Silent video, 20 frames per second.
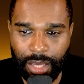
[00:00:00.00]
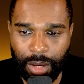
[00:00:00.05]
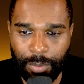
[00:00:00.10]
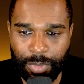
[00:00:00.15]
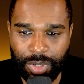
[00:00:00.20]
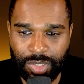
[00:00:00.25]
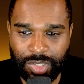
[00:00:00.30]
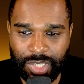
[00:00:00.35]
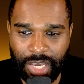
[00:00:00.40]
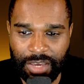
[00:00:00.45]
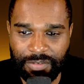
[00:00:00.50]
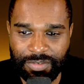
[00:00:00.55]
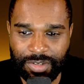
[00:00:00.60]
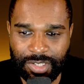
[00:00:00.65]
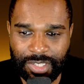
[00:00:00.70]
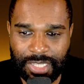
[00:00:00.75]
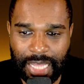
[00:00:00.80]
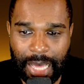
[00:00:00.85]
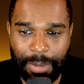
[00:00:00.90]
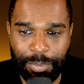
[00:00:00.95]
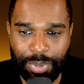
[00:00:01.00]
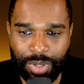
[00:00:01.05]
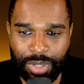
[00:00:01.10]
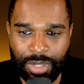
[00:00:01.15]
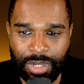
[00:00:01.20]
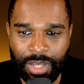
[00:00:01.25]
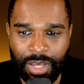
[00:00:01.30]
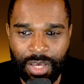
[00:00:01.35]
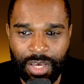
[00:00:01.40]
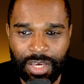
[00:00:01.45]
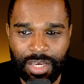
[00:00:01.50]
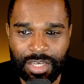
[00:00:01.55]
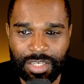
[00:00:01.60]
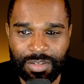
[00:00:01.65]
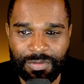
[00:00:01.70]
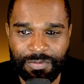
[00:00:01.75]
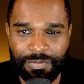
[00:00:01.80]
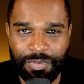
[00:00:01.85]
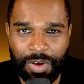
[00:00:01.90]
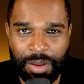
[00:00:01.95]
I must say Verstappen is
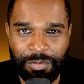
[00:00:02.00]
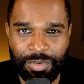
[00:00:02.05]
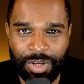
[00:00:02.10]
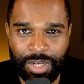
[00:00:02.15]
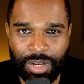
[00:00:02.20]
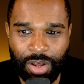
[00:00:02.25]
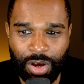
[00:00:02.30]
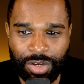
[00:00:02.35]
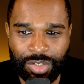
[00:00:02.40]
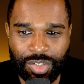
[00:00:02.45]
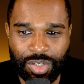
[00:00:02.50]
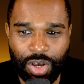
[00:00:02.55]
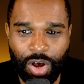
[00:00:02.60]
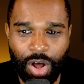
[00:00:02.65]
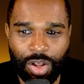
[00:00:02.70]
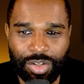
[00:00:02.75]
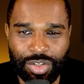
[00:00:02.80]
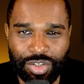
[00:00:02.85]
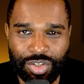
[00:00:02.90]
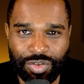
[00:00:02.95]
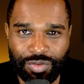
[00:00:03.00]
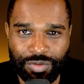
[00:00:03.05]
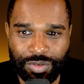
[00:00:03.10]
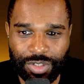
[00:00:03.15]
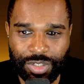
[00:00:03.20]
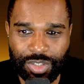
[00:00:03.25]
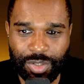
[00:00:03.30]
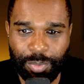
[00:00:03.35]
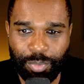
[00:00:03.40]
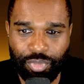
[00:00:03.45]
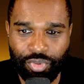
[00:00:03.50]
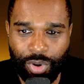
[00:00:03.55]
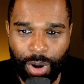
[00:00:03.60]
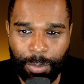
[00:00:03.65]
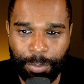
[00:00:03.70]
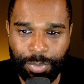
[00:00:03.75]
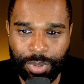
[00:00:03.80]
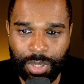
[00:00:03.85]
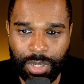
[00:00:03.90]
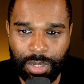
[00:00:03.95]
very nice, contrary to
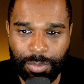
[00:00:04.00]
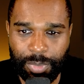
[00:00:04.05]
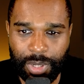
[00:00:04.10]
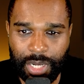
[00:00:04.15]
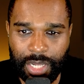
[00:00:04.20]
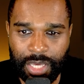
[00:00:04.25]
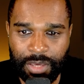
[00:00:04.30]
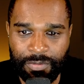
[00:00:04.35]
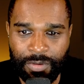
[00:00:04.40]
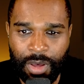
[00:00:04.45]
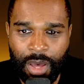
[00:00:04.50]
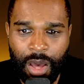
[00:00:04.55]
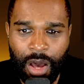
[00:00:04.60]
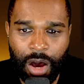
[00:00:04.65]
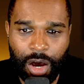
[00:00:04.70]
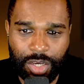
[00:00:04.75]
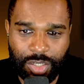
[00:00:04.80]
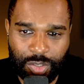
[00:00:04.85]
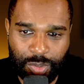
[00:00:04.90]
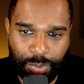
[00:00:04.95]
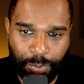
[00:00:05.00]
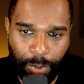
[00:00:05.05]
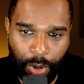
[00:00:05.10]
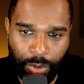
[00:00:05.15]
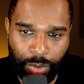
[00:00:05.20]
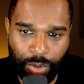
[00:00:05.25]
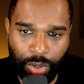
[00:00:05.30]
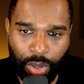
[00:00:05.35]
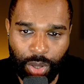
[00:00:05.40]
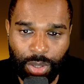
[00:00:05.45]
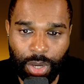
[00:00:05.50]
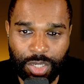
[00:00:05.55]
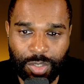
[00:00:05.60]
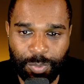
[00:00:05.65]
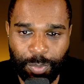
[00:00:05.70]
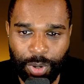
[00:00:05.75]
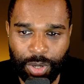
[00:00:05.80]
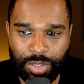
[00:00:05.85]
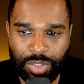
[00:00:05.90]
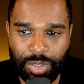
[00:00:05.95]
popular belief. I spoke
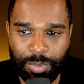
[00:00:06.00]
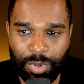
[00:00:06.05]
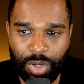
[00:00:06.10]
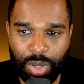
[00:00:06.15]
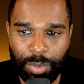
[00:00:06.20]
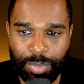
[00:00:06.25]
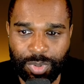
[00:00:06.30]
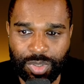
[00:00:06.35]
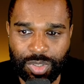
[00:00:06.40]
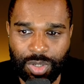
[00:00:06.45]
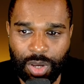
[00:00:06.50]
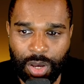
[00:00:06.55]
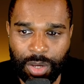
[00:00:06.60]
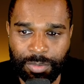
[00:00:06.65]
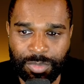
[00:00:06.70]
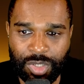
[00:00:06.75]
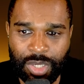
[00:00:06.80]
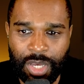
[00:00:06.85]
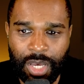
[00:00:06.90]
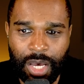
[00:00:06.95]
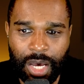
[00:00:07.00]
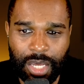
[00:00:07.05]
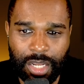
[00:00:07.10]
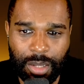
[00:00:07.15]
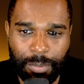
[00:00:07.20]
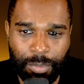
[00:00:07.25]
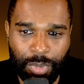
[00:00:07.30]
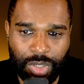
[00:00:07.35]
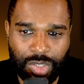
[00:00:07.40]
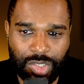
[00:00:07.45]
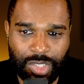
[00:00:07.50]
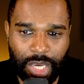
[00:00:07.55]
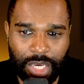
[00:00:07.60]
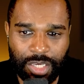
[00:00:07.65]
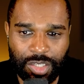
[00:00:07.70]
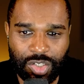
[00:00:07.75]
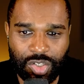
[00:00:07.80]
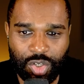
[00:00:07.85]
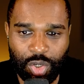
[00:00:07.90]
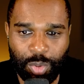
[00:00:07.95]
to him a couple of times, and I must say
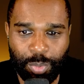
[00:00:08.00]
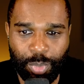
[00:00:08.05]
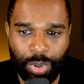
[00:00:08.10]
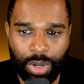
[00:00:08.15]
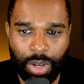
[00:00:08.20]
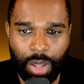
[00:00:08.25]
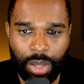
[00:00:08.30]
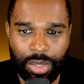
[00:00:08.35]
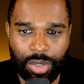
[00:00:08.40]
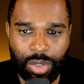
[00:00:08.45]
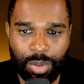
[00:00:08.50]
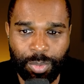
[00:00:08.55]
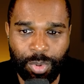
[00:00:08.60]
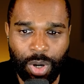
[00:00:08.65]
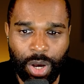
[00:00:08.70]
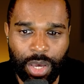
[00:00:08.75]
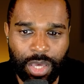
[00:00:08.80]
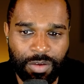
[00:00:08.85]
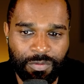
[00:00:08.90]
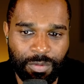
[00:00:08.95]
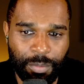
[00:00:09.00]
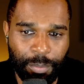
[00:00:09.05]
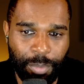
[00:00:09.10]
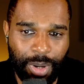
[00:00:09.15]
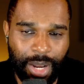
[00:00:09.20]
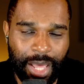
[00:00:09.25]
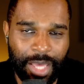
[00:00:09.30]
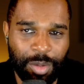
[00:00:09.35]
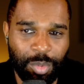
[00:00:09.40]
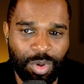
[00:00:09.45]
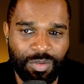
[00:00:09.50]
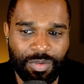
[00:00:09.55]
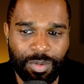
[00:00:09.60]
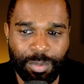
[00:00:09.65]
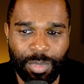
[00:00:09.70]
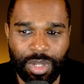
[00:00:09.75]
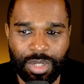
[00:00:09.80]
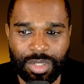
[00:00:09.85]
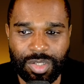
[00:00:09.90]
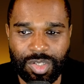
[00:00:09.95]
he's super likeable. I even play with him
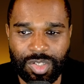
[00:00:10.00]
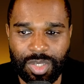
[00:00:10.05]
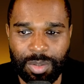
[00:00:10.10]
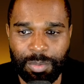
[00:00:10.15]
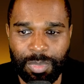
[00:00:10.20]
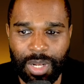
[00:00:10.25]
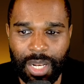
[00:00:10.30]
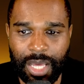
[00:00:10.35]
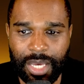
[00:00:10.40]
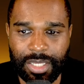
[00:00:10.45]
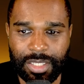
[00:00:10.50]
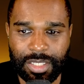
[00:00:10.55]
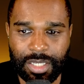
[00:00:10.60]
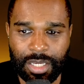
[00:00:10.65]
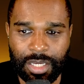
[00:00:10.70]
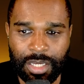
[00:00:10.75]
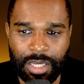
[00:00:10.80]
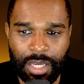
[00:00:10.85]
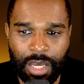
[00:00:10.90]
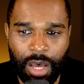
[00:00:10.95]
on the simulator.